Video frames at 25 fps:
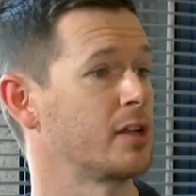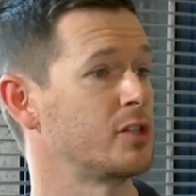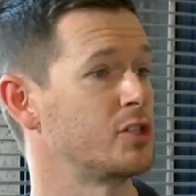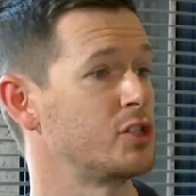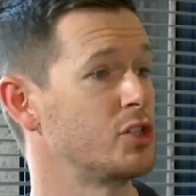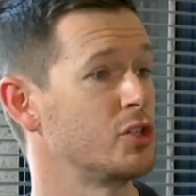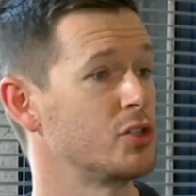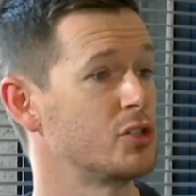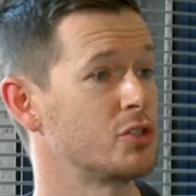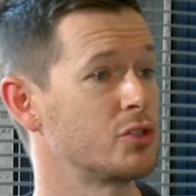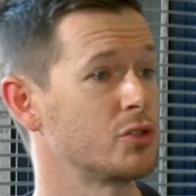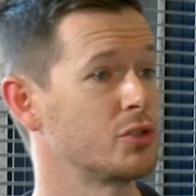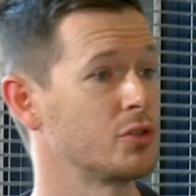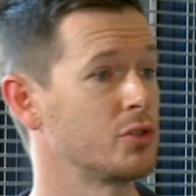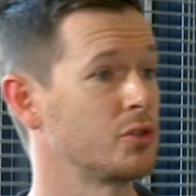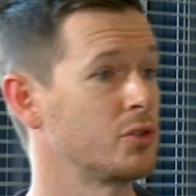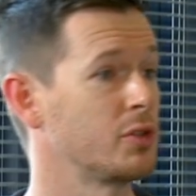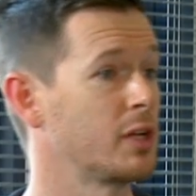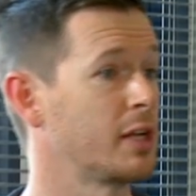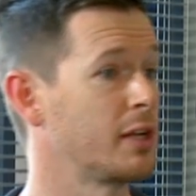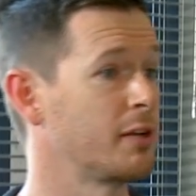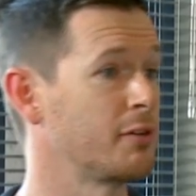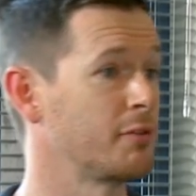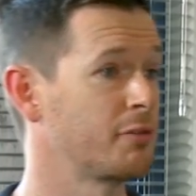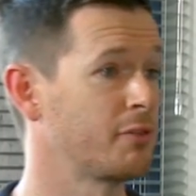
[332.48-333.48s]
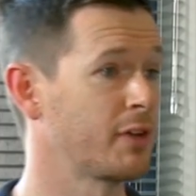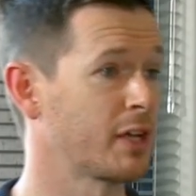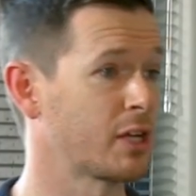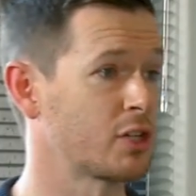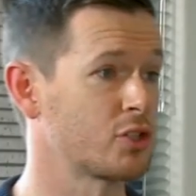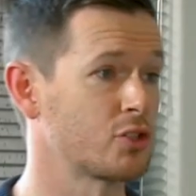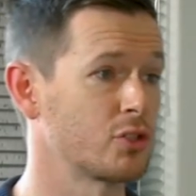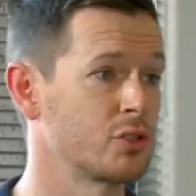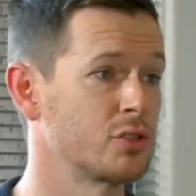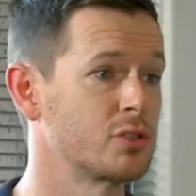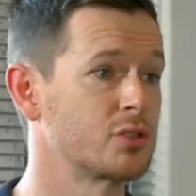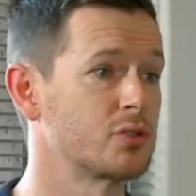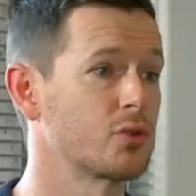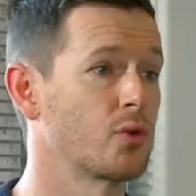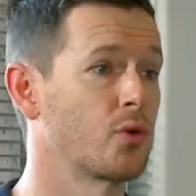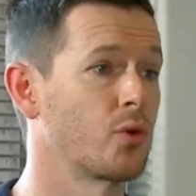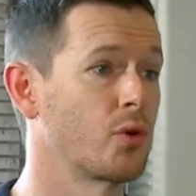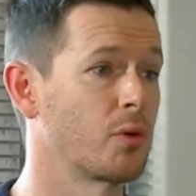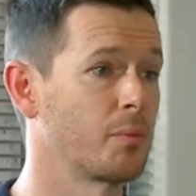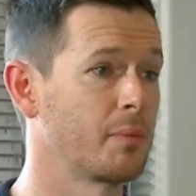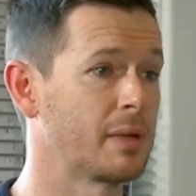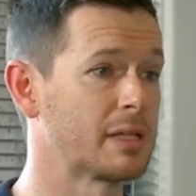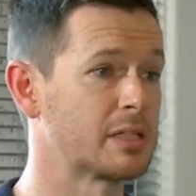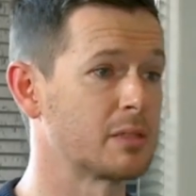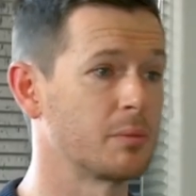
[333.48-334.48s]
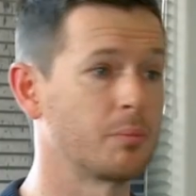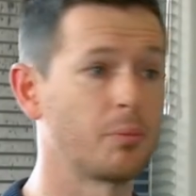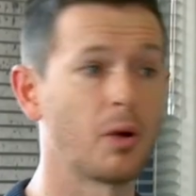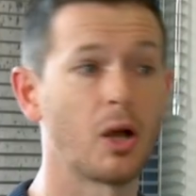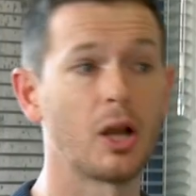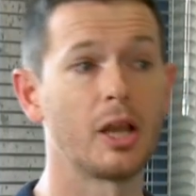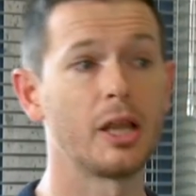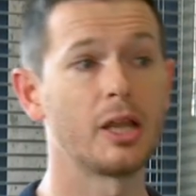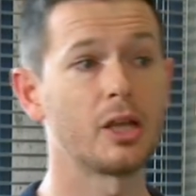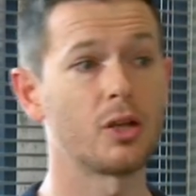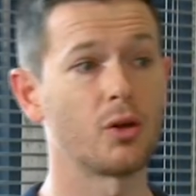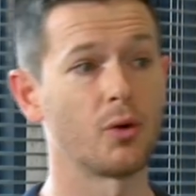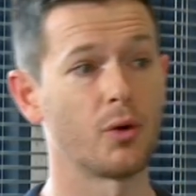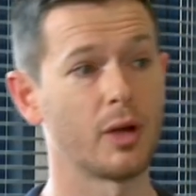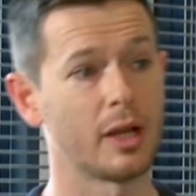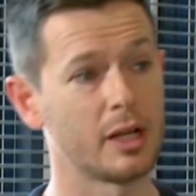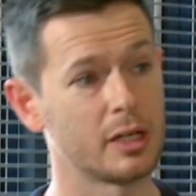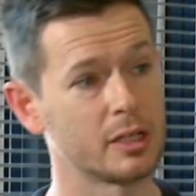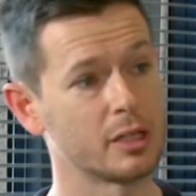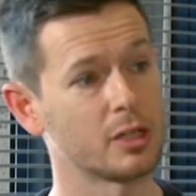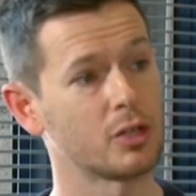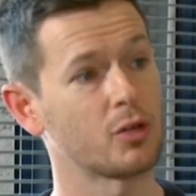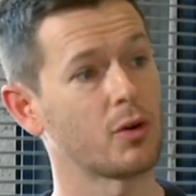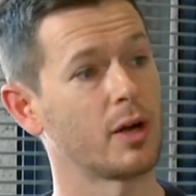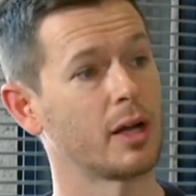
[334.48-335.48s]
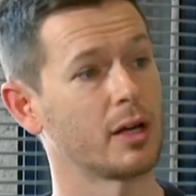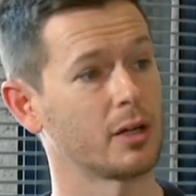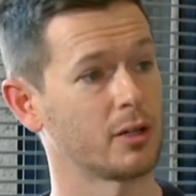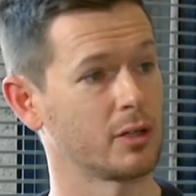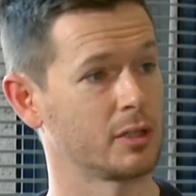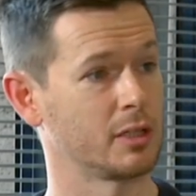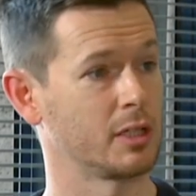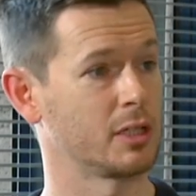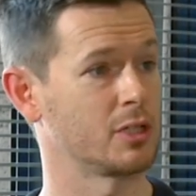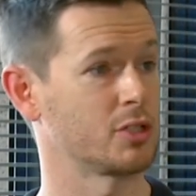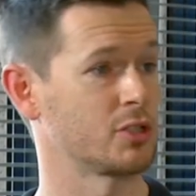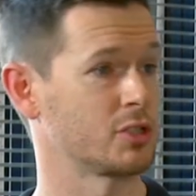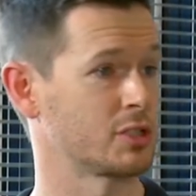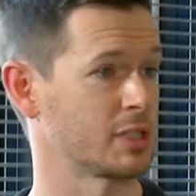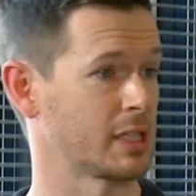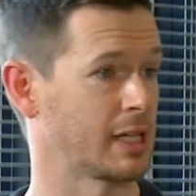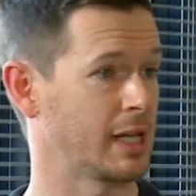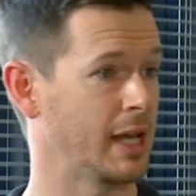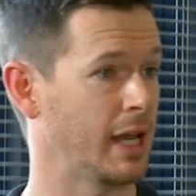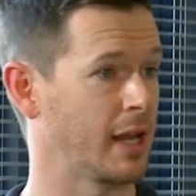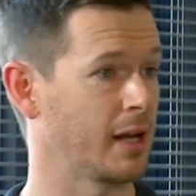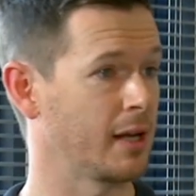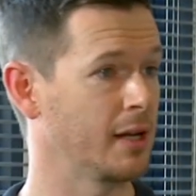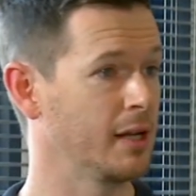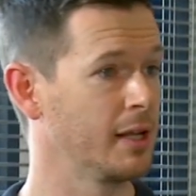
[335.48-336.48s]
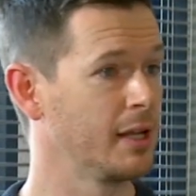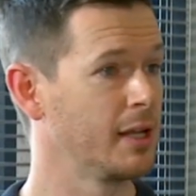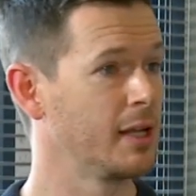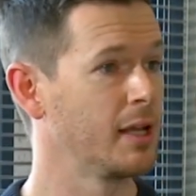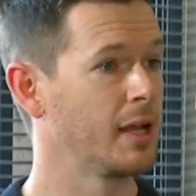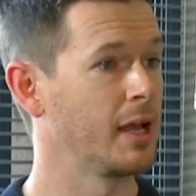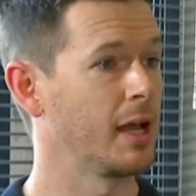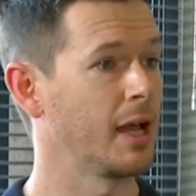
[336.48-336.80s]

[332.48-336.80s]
due to infections or metabolic or endocrine conditions again,